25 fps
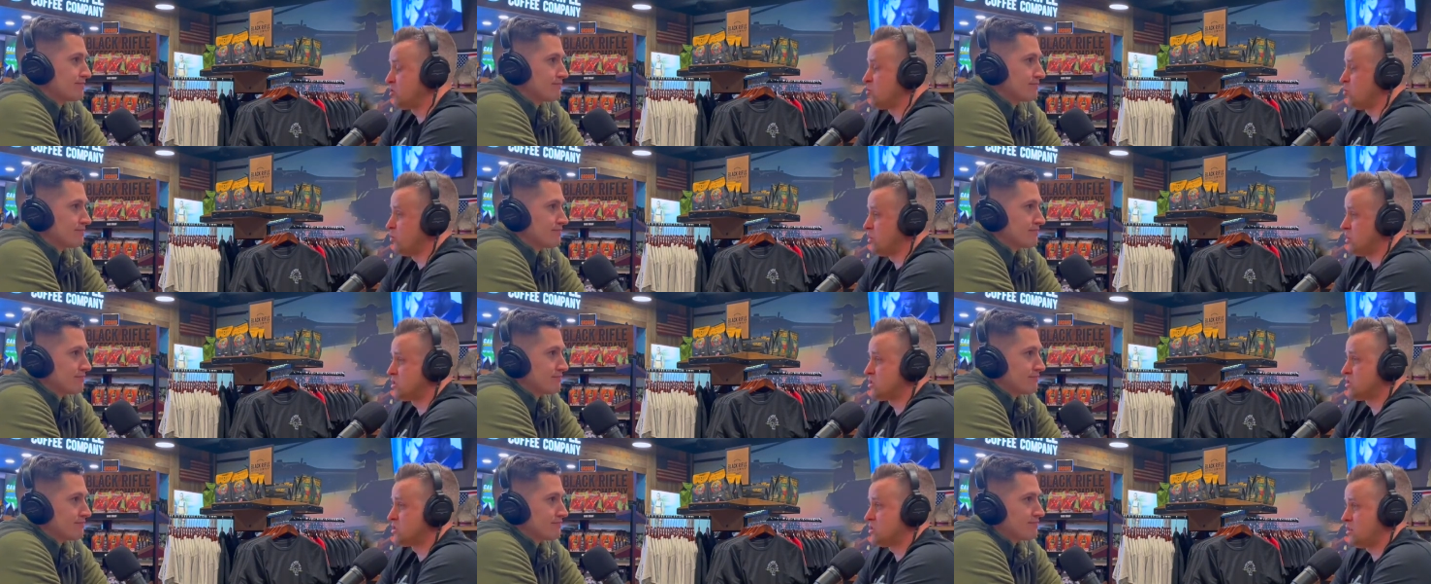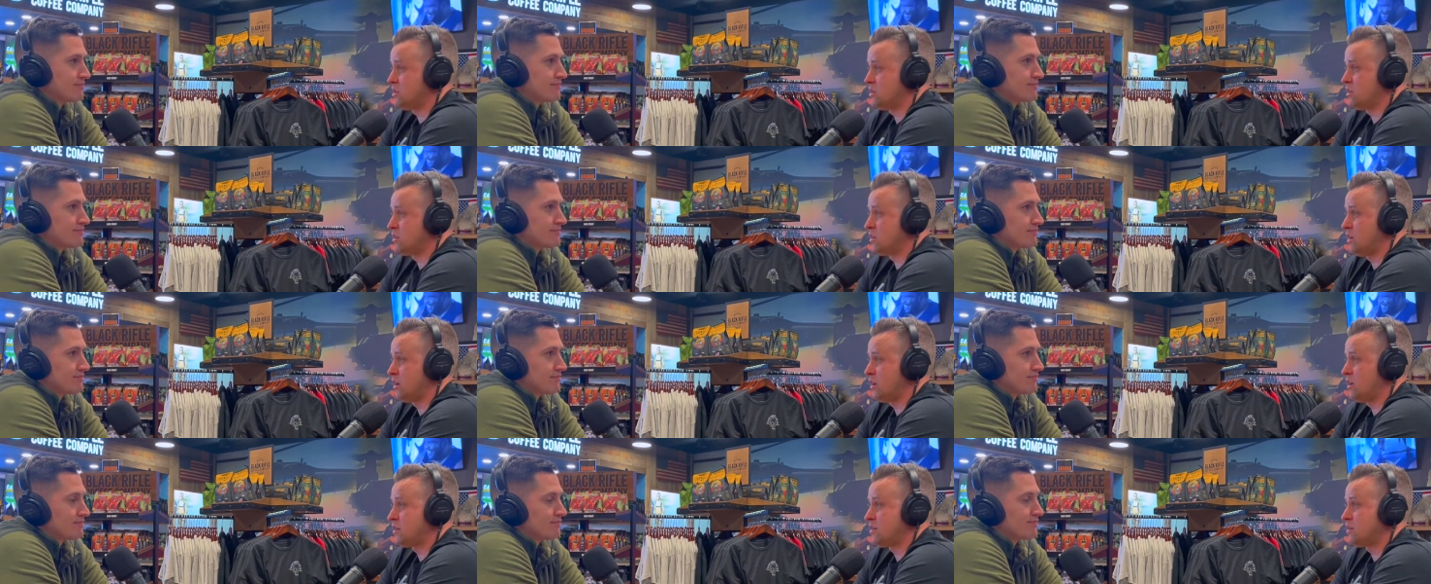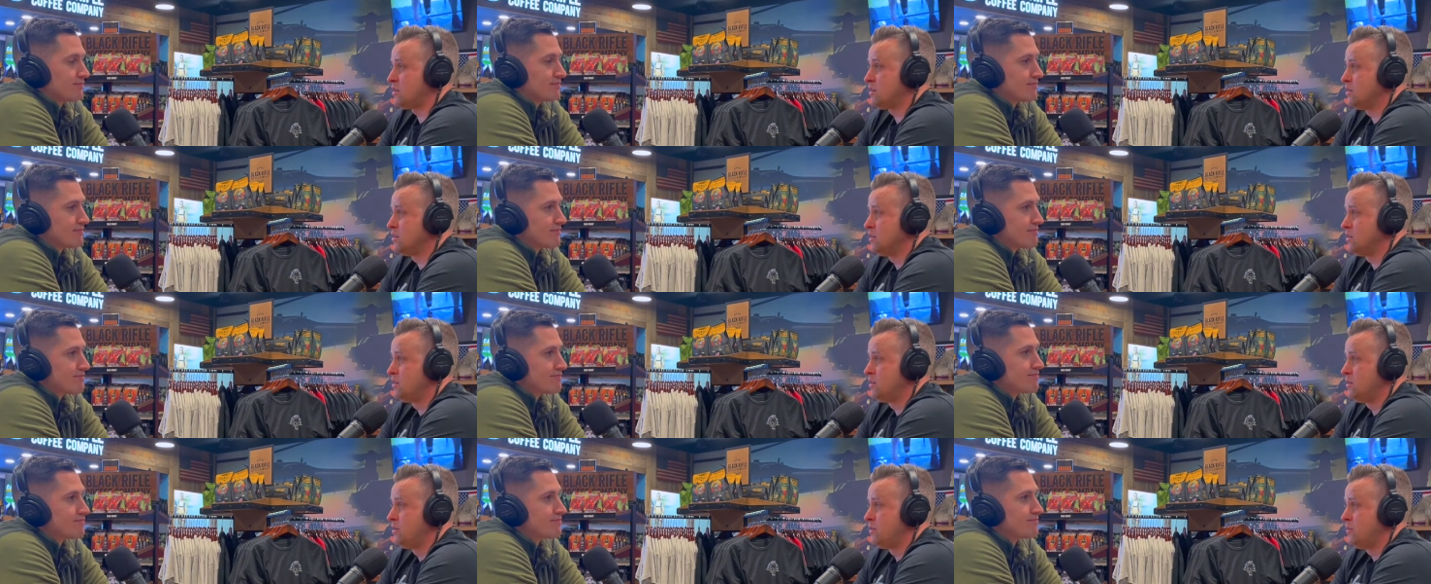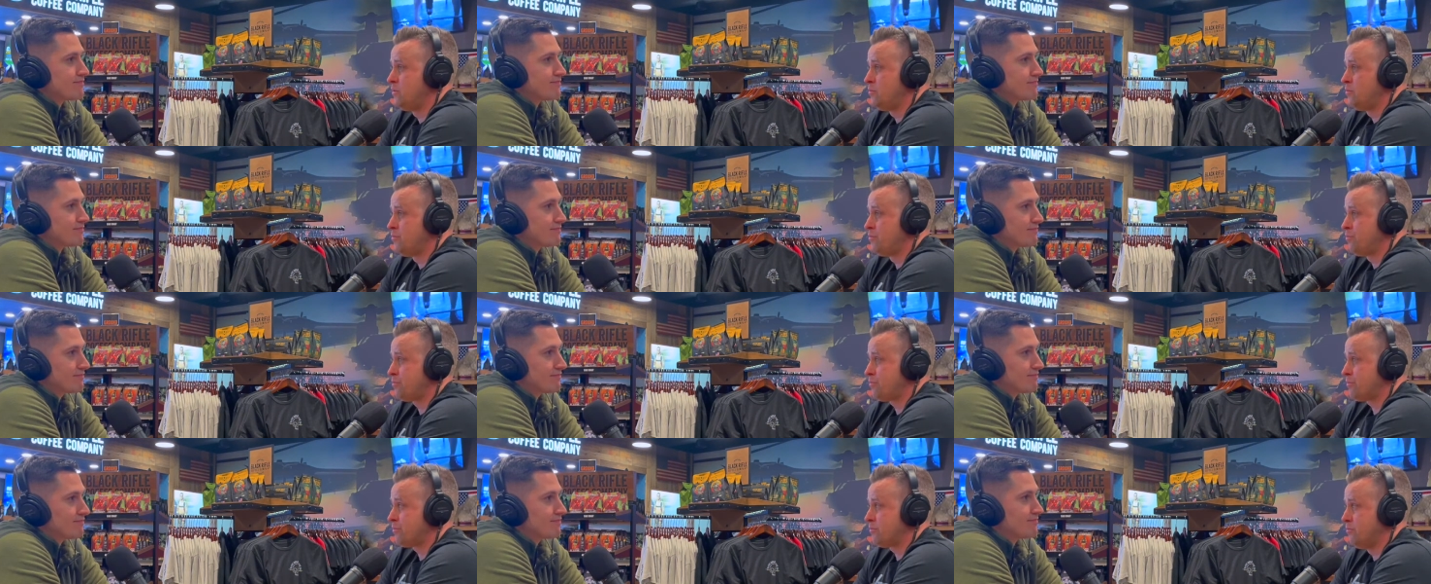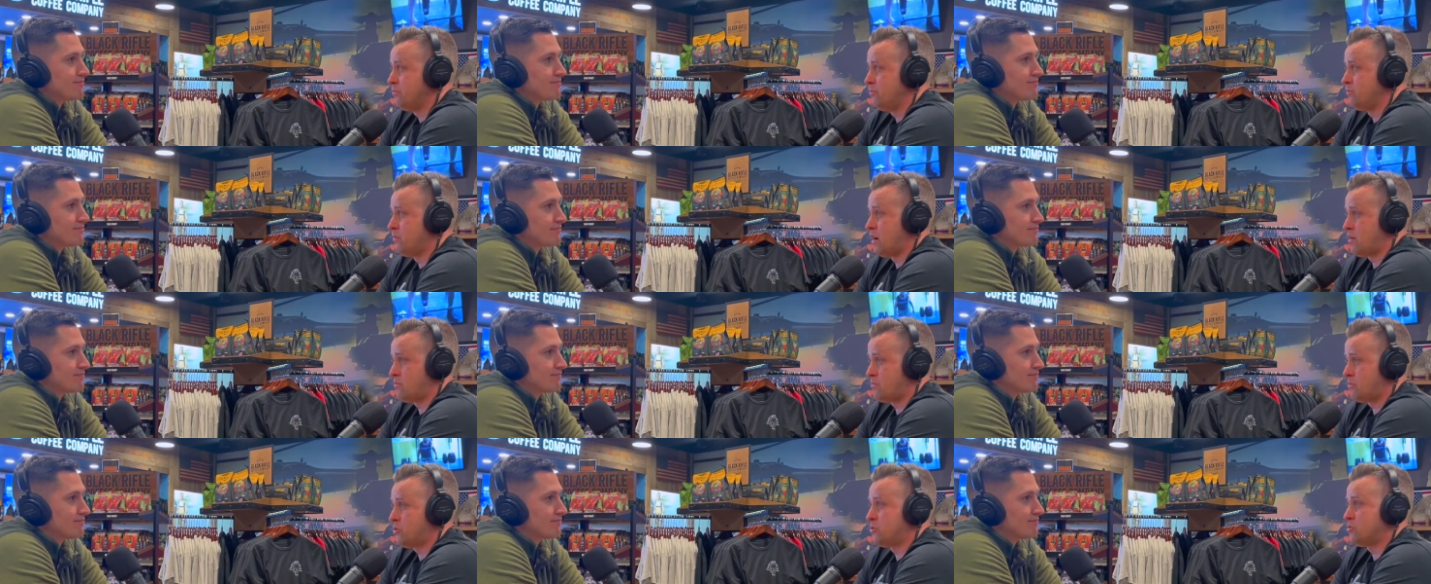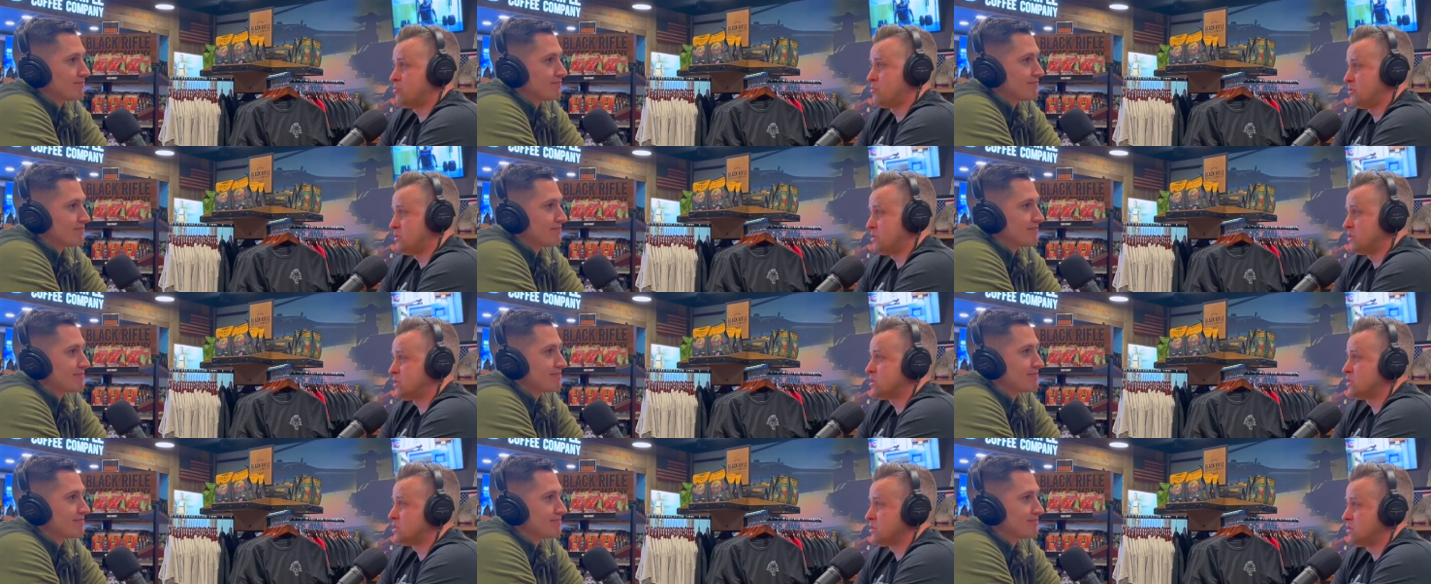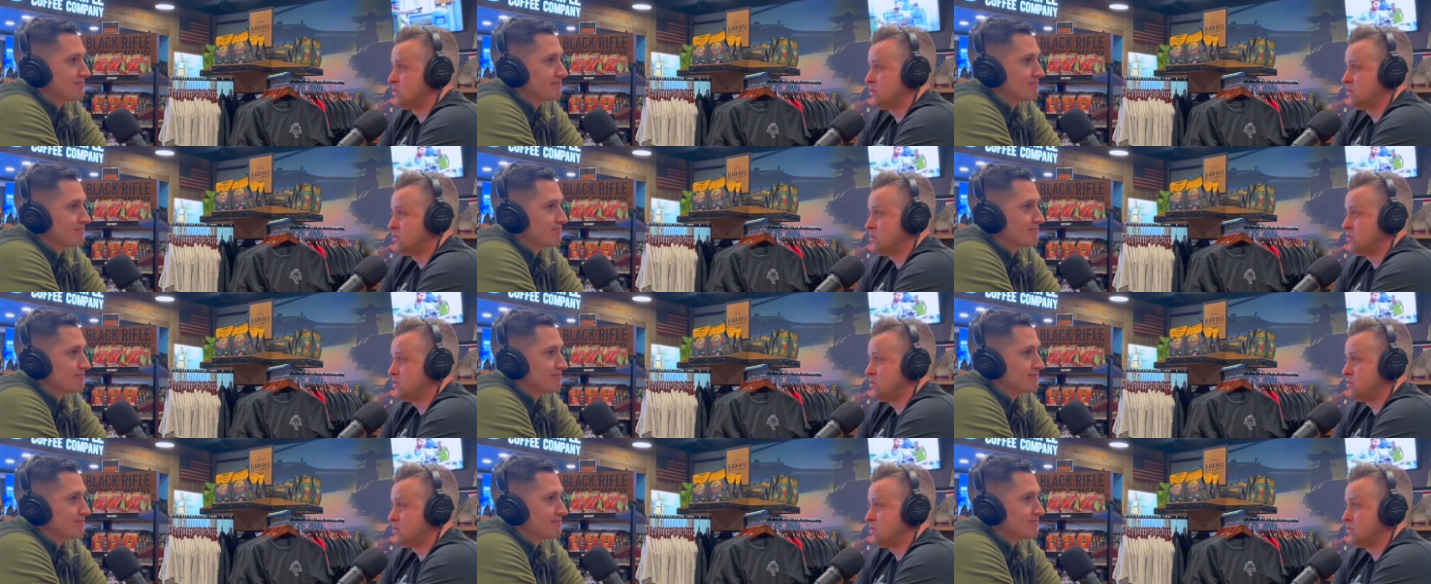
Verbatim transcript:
Speaker 1: questioning like my purpose.